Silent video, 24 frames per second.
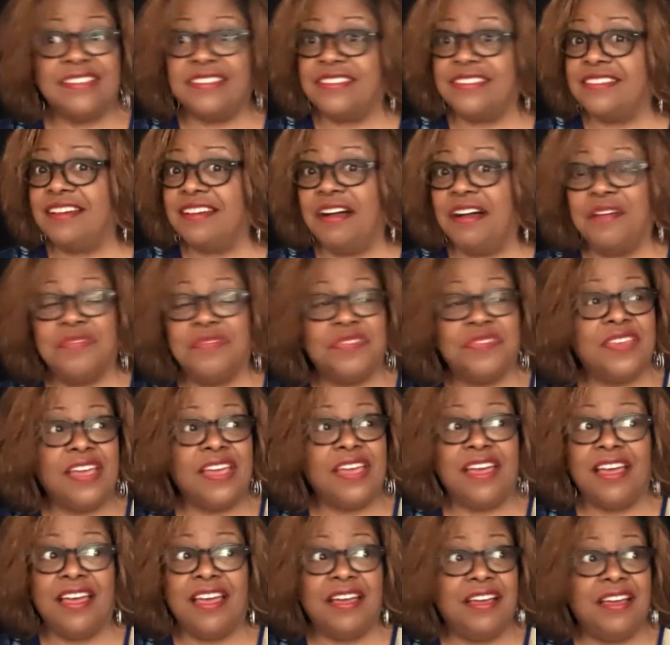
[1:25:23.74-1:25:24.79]
off the.
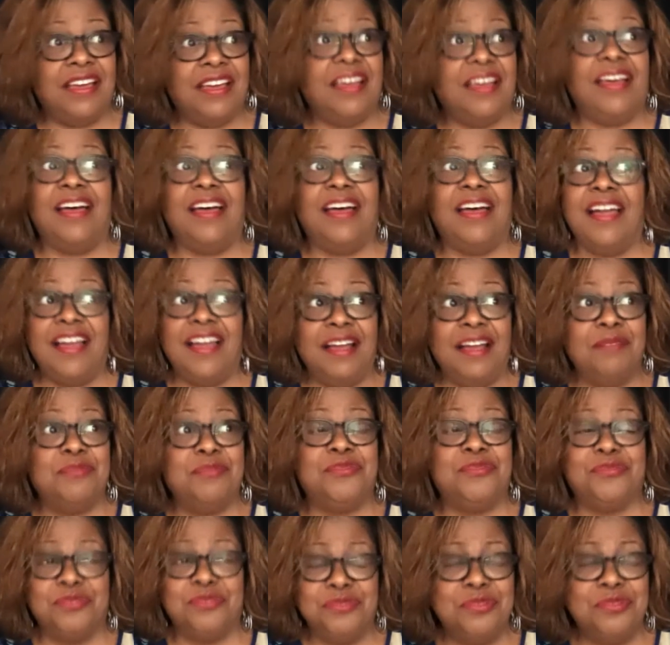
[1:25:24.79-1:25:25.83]
Uh, uh, I'm
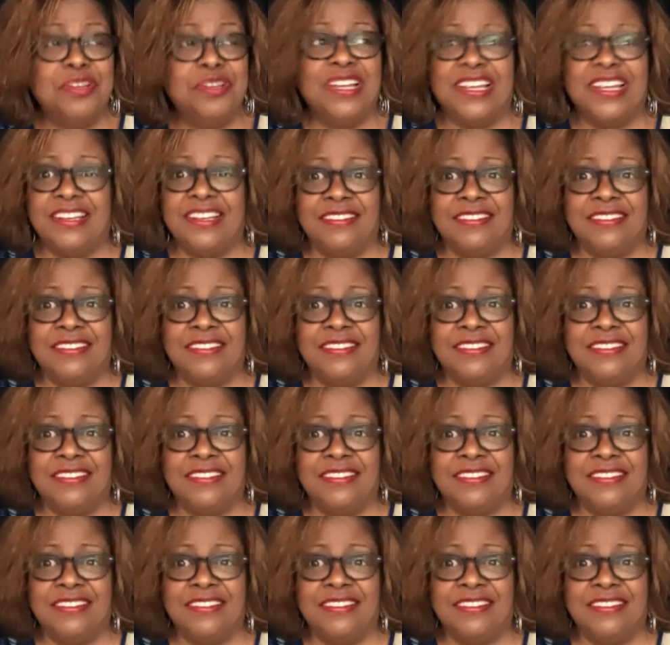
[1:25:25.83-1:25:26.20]
drooling,